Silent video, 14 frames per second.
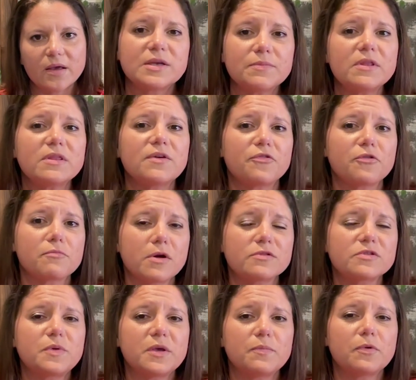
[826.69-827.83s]
Something that for
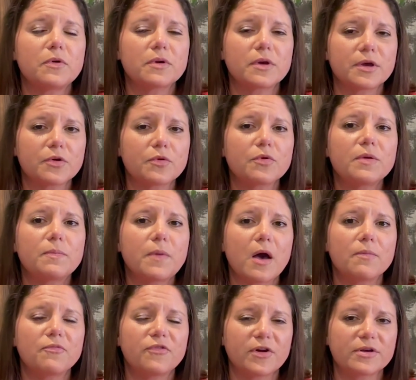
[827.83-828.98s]
most people can creep
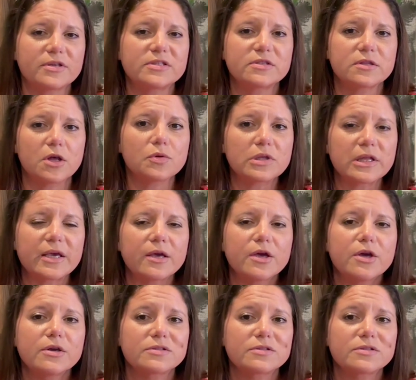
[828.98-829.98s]
up very slowly.